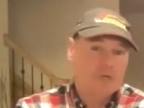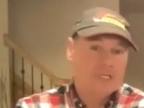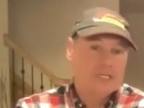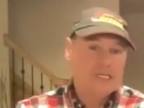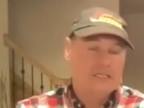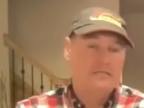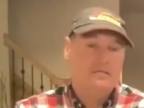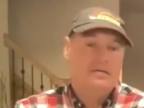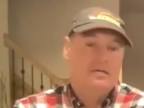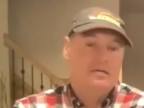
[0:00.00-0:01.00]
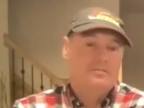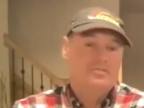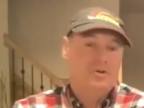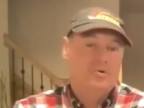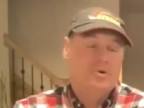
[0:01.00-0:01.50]
what we need.
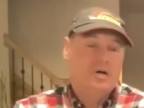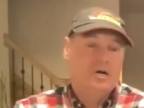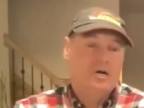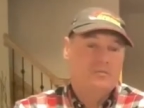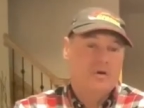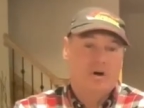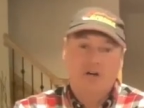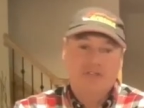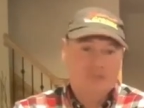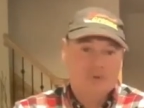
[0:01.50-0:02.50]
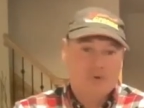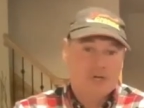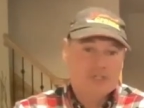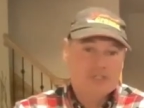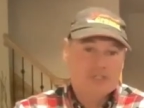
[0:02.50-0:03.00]
So
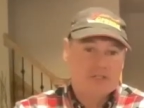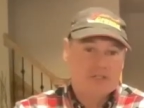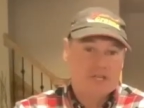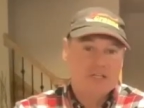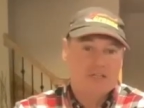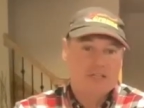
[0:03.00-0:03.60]
awesome question.